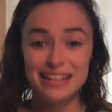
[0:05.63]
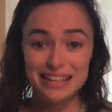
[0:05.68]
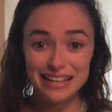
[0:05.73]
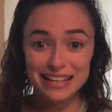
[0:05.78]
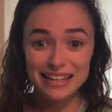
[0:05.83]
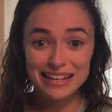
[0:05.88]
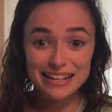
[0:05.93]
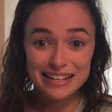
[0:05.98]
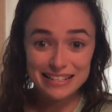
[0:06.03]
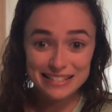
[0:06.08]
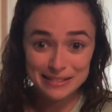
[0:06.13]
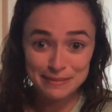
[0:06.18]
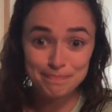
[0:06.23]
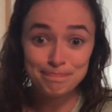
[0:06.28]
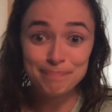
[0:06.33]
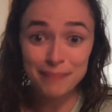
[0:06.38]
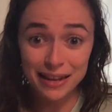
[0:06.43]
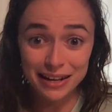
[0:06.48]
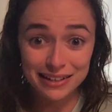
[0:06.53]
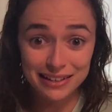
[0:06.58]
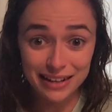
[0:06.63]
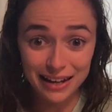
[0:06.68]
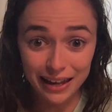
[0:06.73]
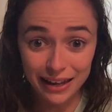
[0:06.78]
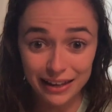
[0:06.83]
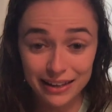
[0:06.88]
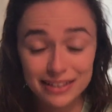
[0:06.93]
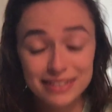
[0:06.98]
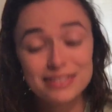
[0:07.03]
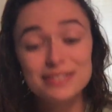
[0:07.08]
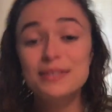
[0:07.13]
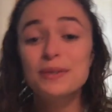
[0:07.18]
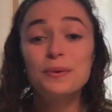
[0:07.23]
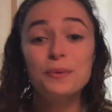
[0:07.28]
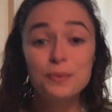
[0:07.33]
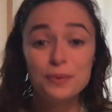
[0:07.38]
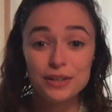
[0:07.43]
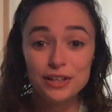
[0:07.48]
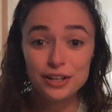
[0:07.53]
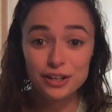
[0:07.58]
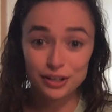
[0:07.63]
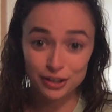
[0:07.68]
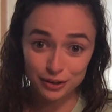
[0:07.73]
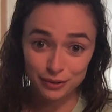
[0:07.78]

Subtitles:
It is Monday, so we are